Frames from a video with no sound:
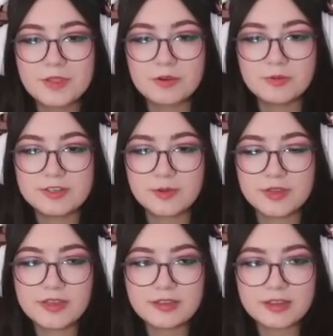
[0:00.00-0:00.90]
What are we
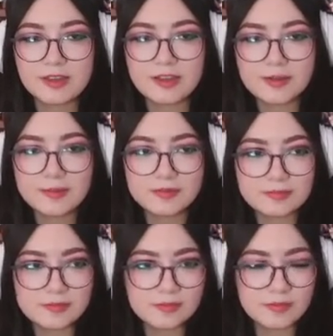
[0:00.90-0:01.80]
doing?
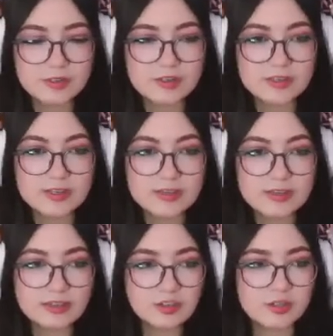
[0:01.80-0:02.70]
Um, we're eating
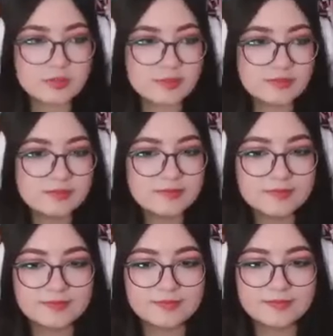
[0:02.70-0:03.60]
ketchup.
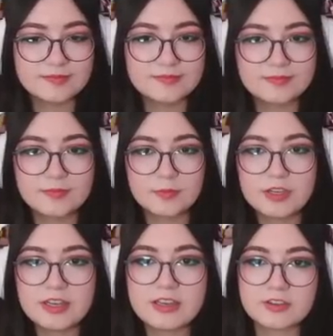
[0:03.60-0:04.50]
We're
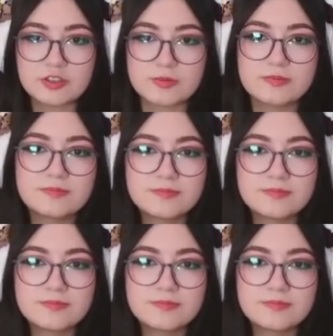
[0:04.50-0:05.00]
eating ketchup.